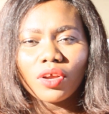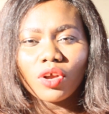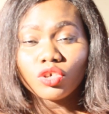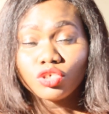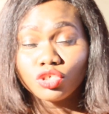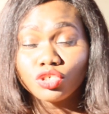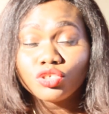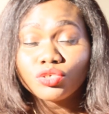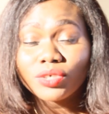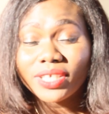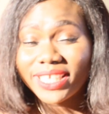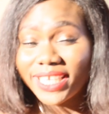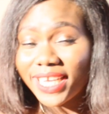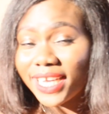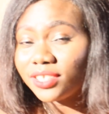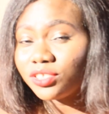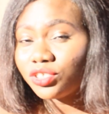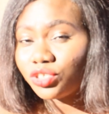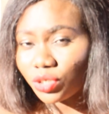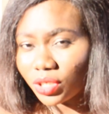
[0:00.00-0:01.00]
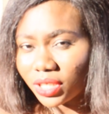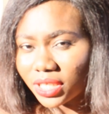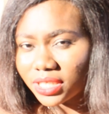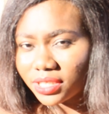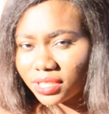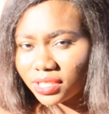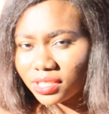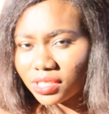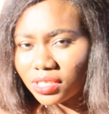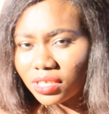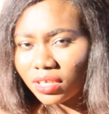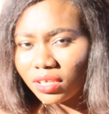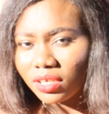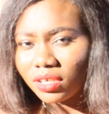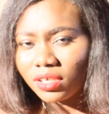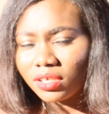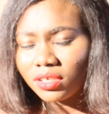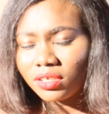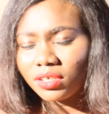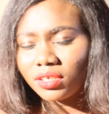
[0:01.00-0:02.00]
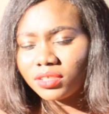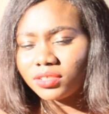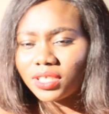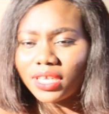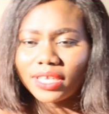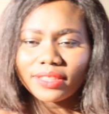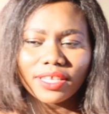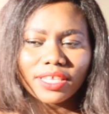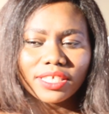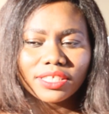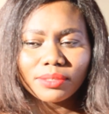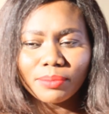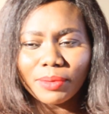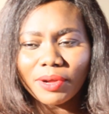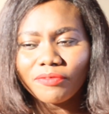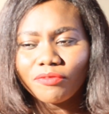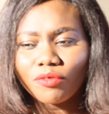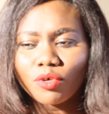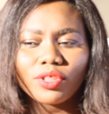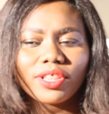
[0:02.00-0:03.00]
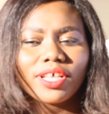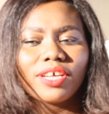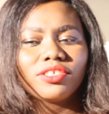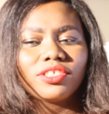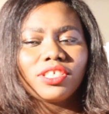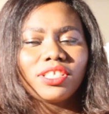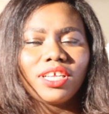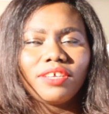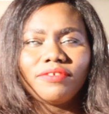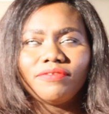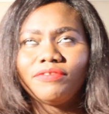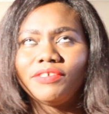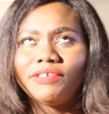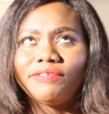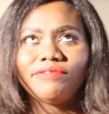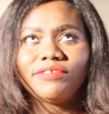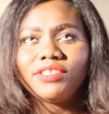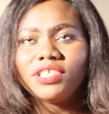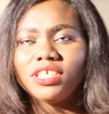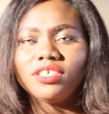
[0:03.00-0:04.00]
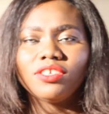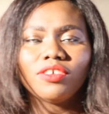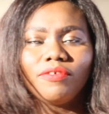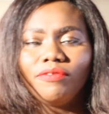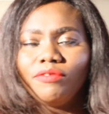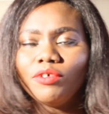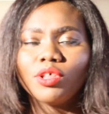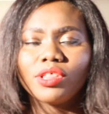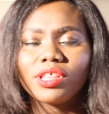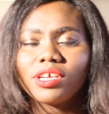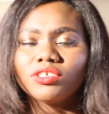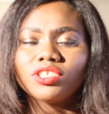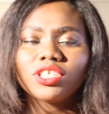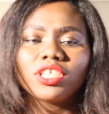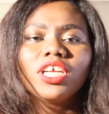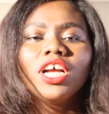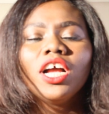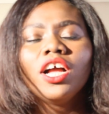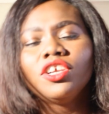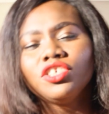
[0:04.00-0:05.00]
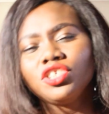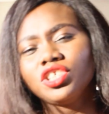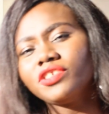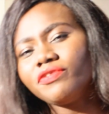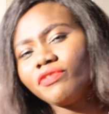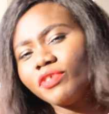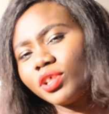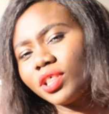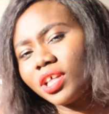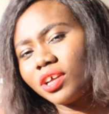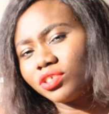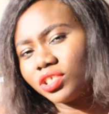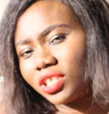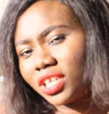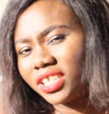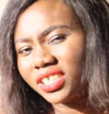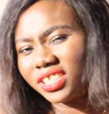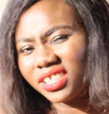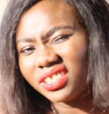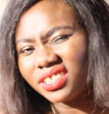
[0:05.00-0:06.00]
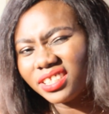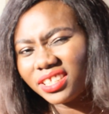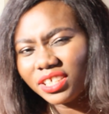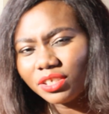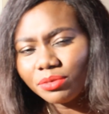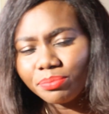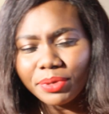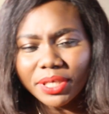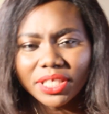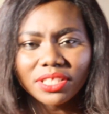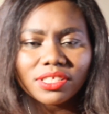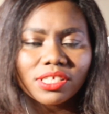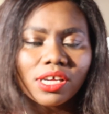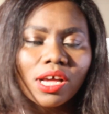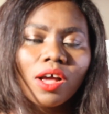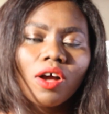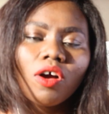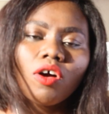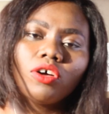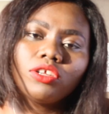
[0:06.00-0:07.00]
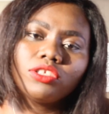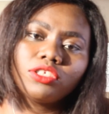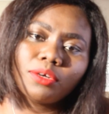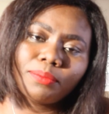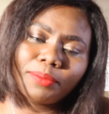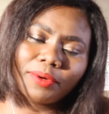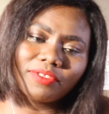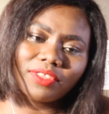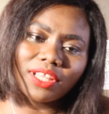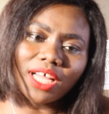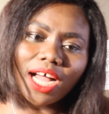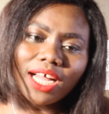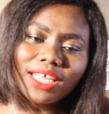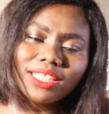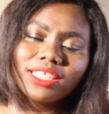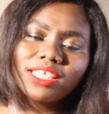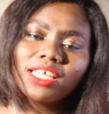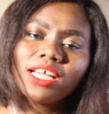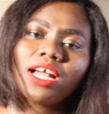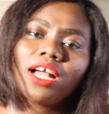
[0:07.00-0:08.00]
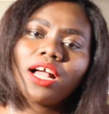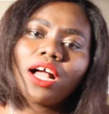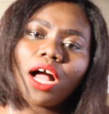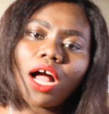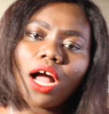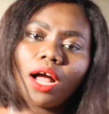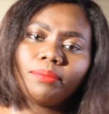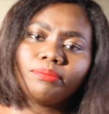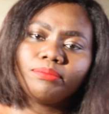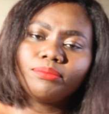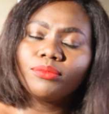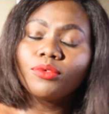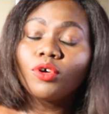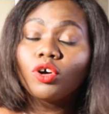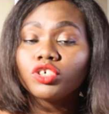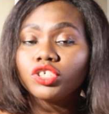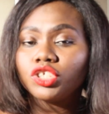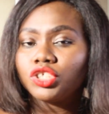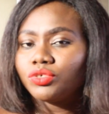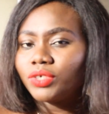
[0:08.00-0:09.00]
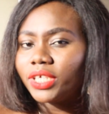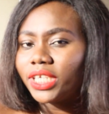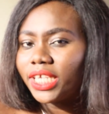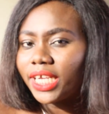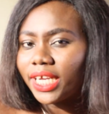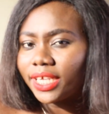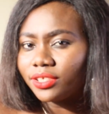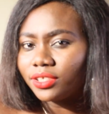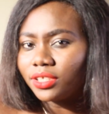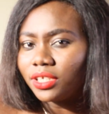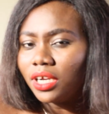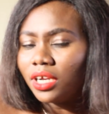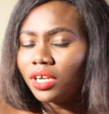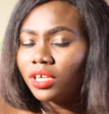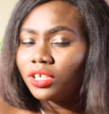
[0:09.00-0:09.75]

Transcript: Australian dollars. So I think it's about 4,015 or 4,000, just 4,000 and a little bit on top of that, Australian